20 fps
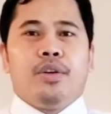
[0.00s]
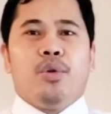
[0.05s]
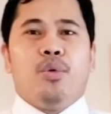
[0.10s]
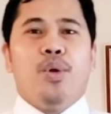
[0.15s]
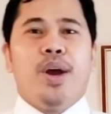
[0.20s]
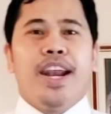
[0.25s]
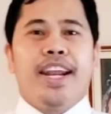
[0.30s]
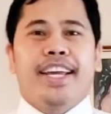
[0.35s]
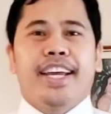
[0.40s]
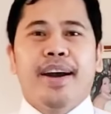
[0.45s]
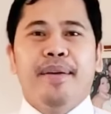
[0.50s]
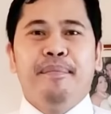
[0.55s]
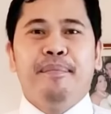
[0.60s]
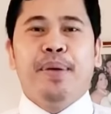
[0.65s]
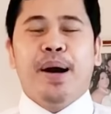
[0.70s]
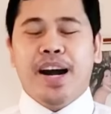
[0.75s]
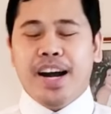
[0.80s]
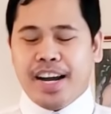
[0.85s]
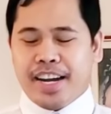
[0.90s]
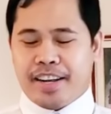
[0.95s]
Welcome
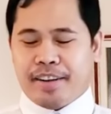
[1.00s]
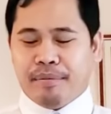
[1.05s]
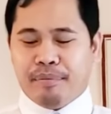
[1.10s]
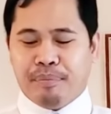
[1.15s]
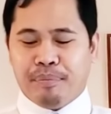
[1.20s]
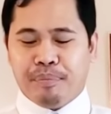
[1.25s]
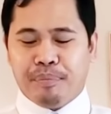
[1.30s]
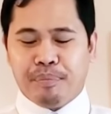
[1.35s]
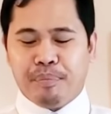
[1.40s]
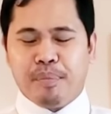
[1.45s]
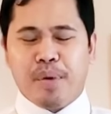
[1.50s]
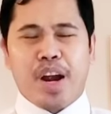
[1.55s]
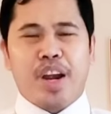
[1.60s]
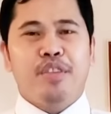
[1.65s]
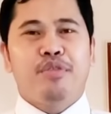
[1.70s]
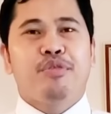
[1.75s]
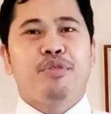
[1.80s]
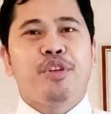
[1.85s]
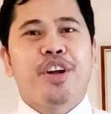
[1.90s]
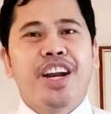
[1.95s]
back, my
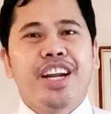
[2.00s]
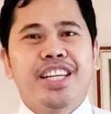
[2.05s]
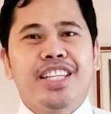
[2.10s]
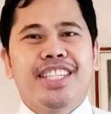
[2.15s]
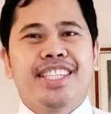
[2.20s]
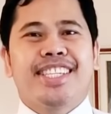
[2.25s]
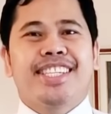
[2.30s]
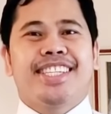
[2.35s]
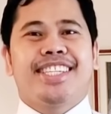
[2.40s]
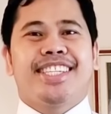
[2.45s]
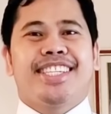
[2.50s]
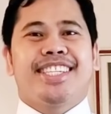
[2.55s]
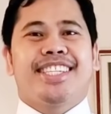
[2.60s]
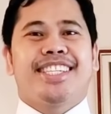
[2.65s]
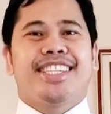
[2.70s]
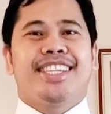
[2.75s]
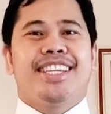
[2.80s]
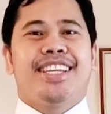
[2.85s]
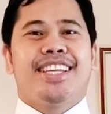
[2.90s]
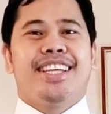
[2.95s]

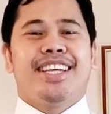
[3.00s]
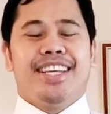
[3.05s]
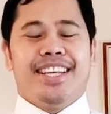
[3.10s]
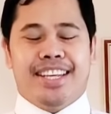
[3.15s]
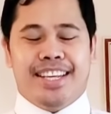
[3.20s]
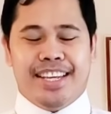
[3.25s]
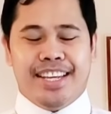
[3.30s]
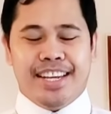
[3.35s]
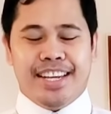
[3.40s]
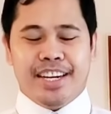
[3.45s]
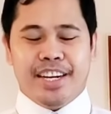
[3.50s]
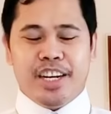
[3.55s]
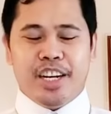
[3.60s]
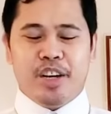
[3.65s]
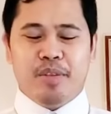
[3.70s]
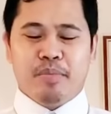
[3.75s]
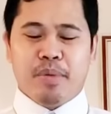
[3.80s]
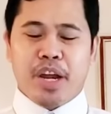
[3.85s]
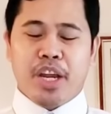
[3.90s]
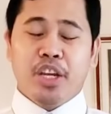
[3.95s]
friends, here
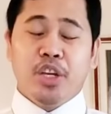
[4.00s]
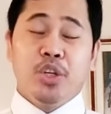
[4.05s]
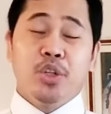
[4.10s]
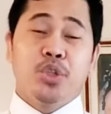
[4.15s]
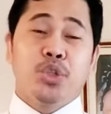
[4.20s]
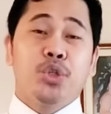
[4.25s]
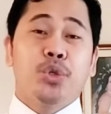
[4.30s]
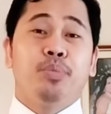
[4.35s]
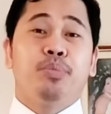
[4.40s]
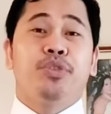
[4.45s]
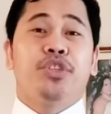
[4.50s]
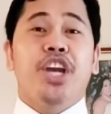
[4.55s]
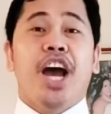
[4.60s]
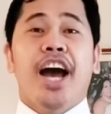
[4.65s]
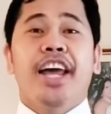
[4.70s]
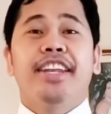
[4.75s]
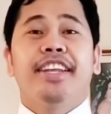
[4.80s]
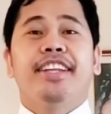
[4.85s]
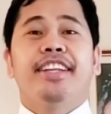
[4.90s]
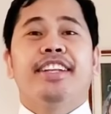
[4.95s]
in my YouTube
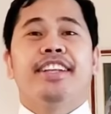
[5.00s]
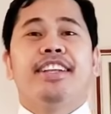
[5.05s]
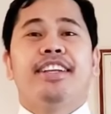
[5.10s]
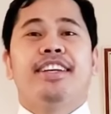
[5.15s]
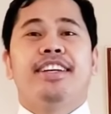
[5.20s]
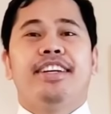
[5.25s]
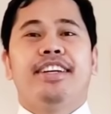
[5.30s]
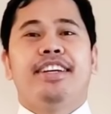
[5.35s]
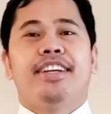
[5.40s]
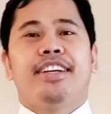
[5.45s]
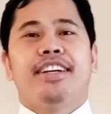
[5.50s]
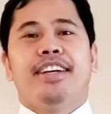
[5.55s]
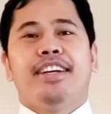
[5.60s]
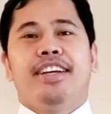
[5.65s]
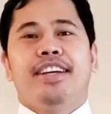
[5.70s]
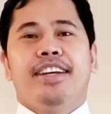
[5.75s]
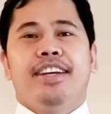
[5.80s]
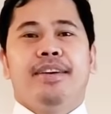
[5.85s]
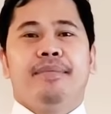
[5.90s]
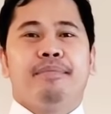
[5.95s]
channel.
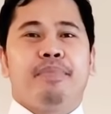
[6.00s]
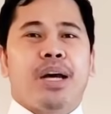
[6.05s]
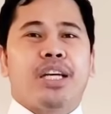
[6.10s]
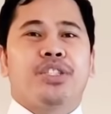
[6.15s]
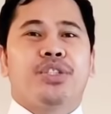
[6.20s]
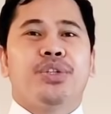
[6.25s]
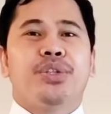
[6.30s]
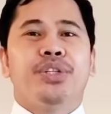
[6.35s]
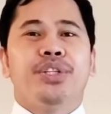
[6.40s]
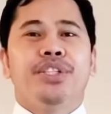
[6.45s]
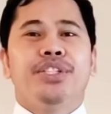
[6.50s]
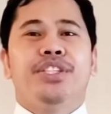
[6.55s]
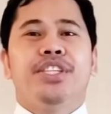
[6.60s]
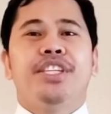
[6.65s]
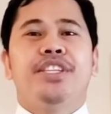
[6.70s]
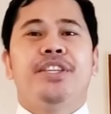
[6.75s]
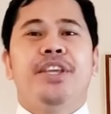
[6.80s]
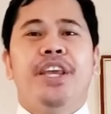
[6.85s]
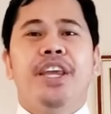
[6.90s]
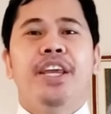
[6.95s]
Pastor Roots
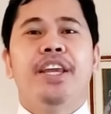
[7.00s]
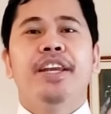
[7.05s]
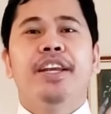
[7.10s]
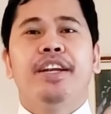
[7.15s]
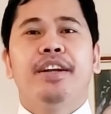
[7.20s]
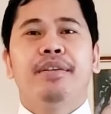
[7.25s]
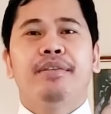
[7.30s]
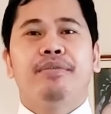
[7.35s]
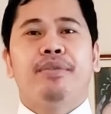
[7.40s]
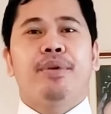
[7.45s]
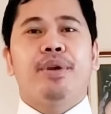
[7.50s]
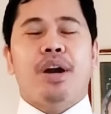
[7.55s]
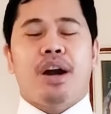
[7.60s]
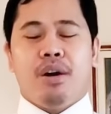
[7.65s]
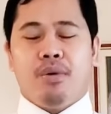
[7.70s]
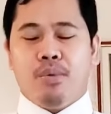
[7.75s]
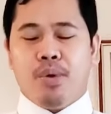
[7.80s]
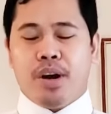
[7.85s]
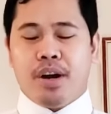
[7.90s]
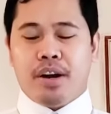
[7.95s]
is here for
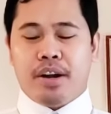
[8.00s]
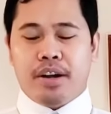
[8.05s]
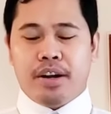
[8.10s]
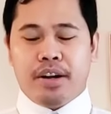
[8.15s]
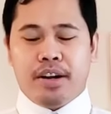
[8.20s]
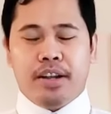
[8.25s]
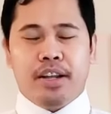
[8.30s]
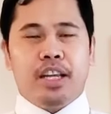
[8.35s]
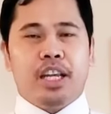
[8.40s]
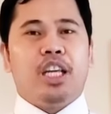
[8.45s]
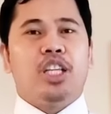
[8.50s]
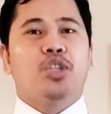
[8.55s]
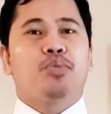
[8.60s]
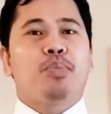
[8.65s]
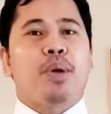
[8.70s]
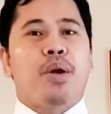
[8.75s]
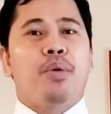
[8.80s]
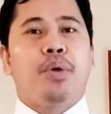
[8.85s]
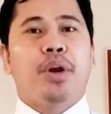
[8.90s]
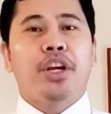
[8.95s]
our
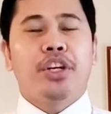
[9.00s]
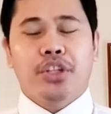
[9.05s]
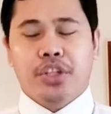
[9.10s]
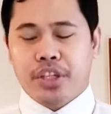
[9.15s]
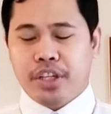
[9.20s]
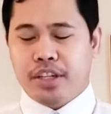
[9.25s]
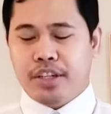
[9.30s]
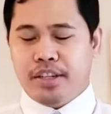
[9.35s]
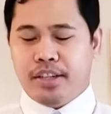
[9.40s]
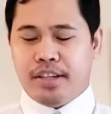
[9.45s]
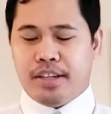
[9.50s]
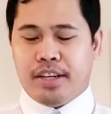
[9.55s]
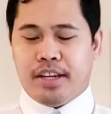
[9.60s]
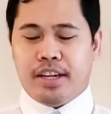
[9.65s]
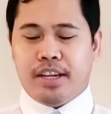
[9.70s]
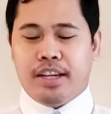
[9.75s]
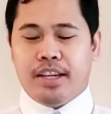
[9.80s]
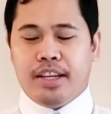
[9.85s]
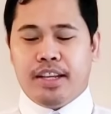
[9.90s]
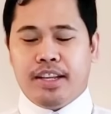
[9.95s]
inspiration,
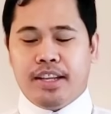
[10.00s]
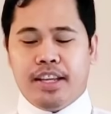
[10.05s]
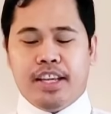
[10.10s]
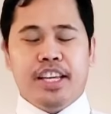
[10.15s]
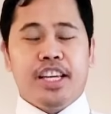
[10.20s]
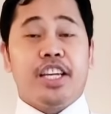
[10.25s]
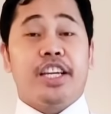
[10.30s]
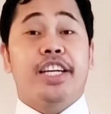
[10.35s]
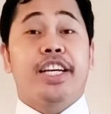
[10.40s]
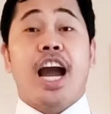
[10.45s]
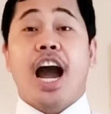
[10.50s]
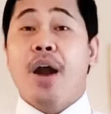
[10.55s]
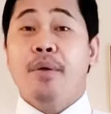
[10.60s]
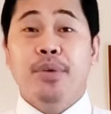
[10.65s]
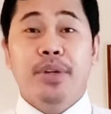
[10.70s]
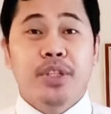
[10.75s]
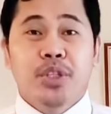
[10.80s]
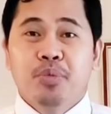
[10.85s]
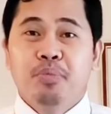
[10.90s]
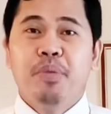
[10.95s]

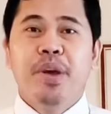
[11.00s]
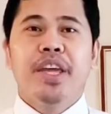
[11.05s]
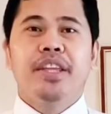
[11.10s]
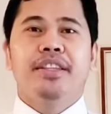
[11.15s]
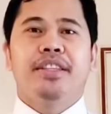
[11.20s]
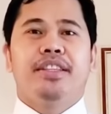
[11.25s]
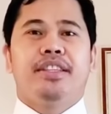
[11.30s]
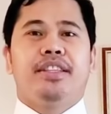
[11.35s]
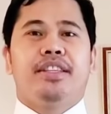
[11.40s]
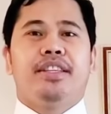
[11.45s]
encouragement,